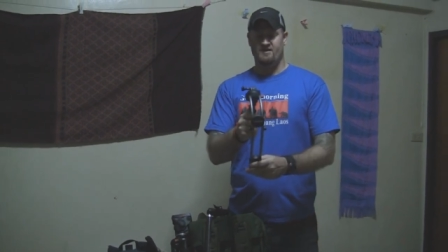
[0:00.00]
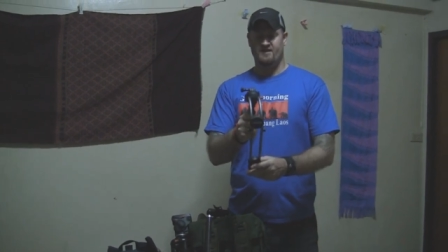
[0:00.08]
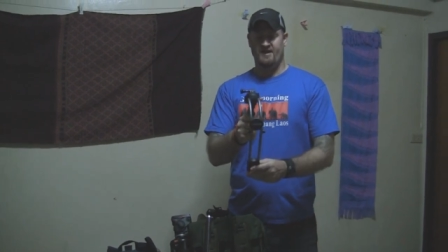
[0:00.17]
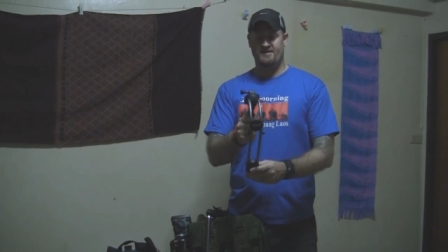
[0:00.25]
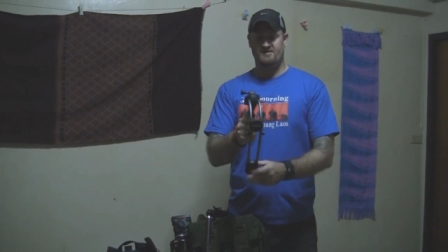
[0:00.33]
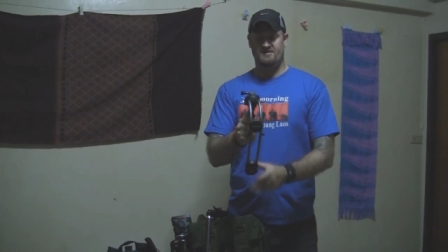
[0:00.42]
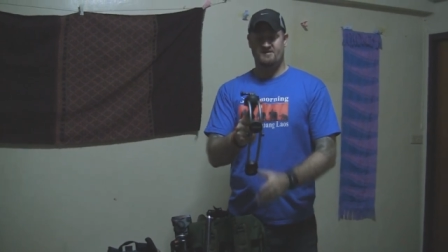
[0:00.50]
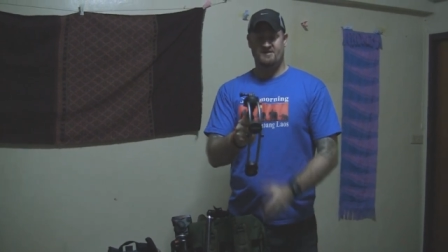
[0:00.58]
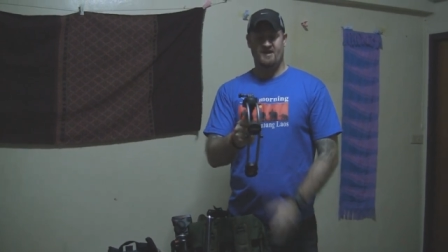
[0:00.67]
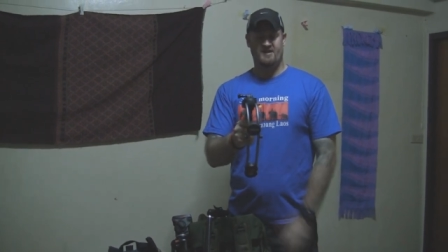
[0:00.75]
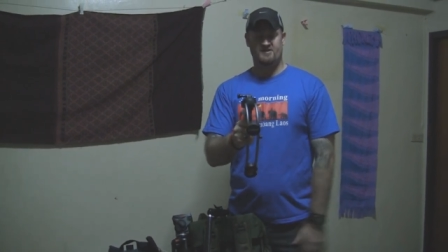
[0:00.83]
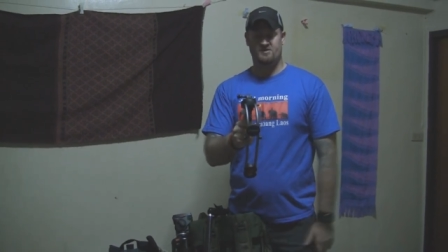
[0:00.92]
nice and
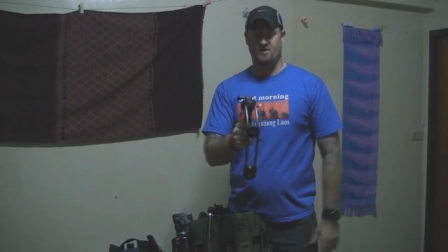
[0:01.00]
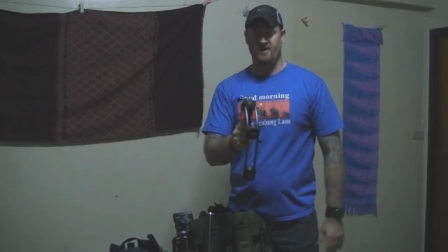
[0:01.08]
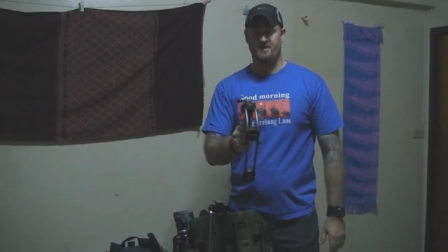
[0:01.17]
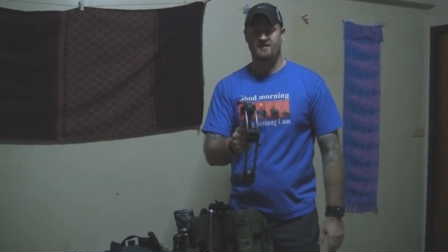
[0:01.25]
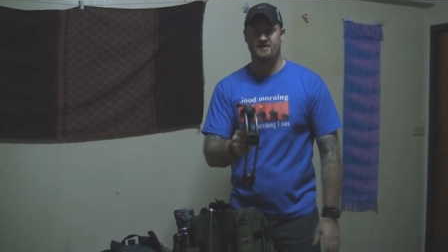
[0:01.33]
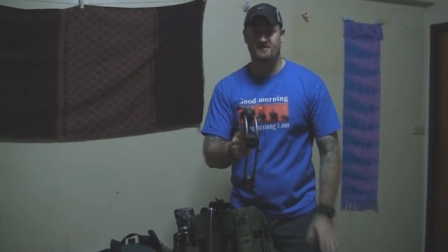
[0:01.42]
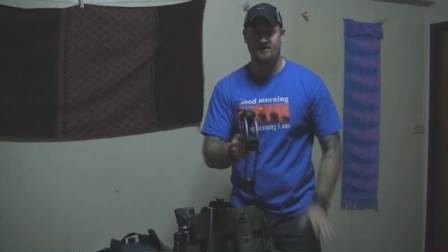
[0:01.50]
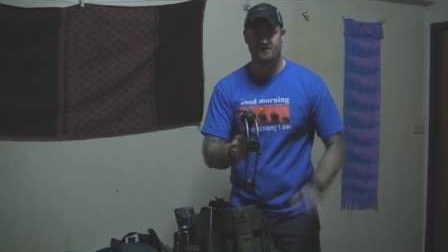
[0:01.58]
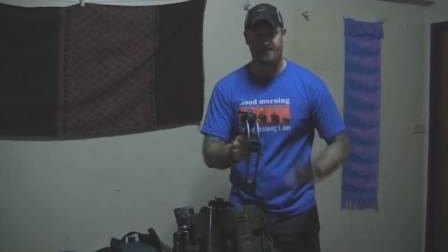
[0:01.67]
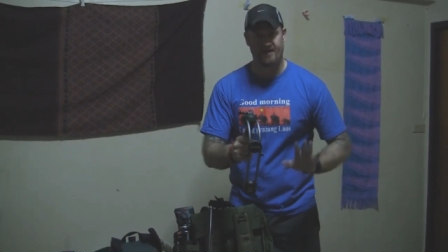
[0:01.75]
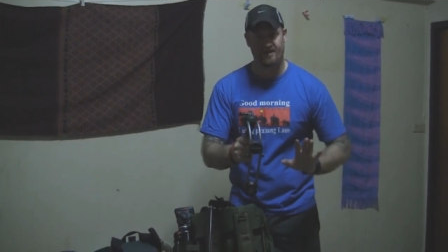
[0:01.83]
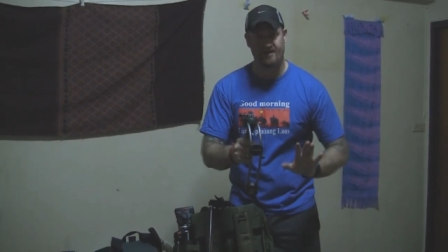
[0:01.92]
steady, so I can get
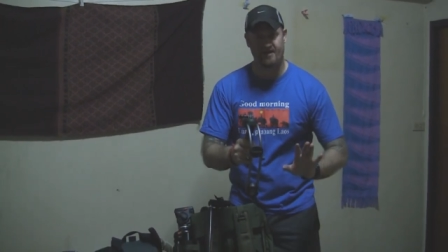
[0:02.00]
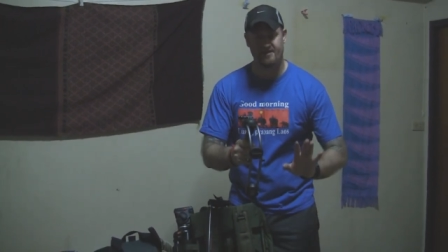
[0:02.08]
that